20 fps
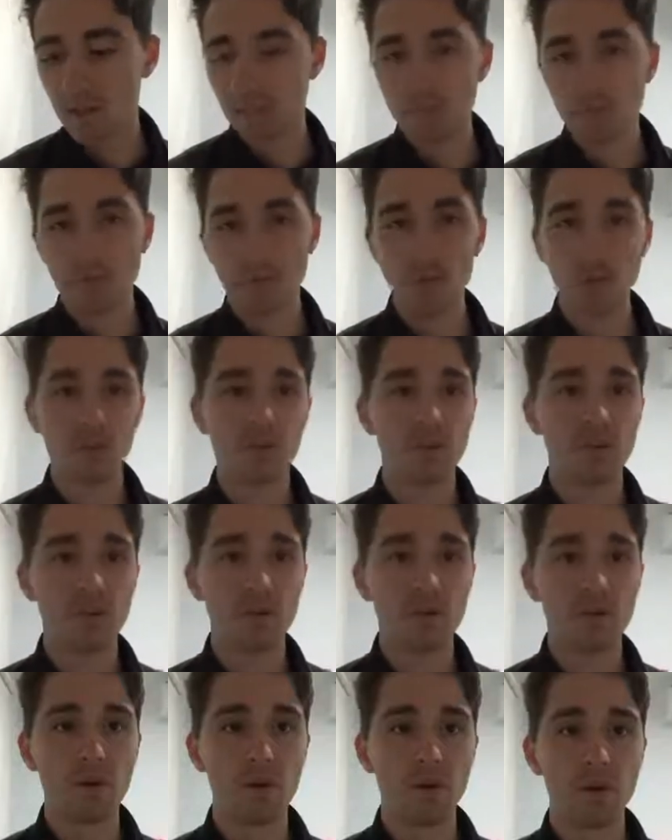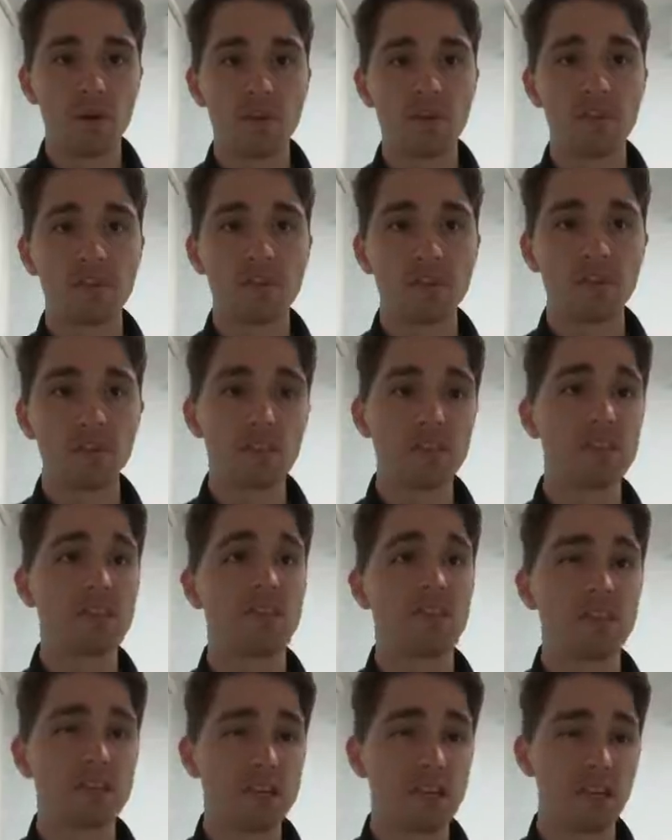performed very well this
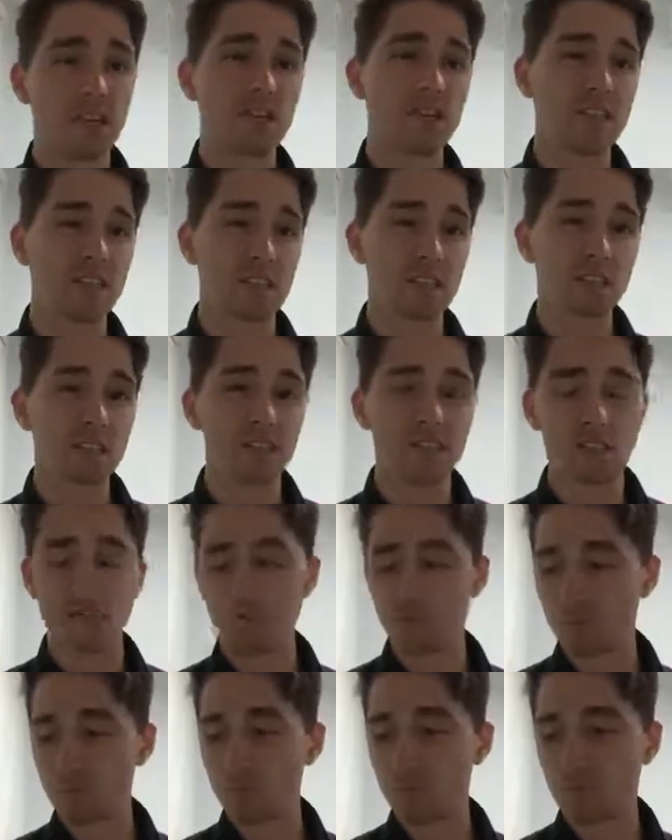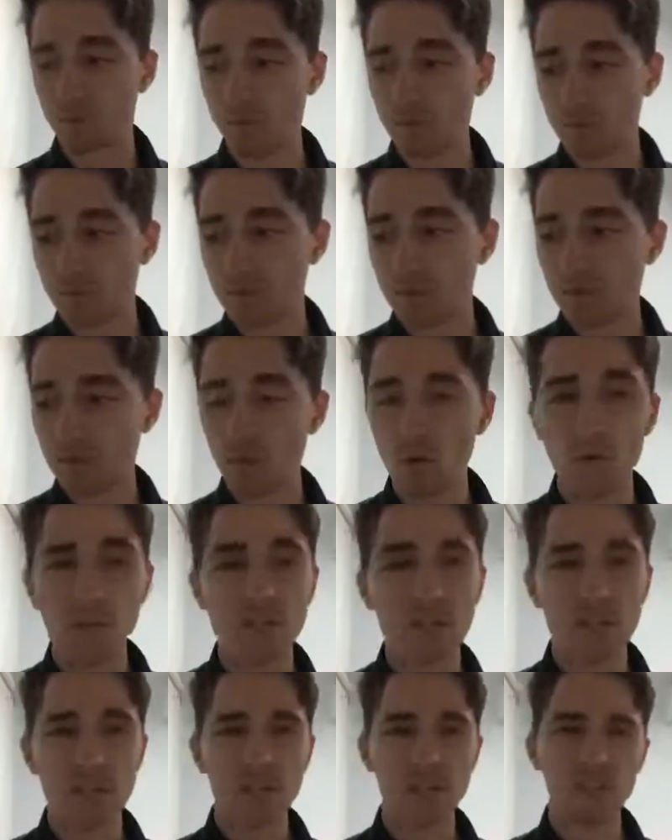season. They started the season with probably 4
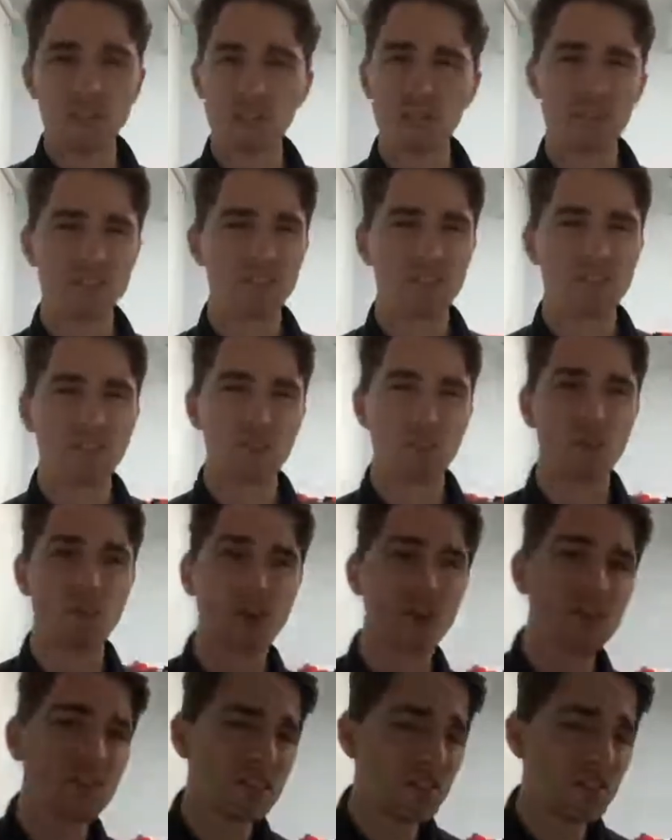wins out of the first 7 or 8,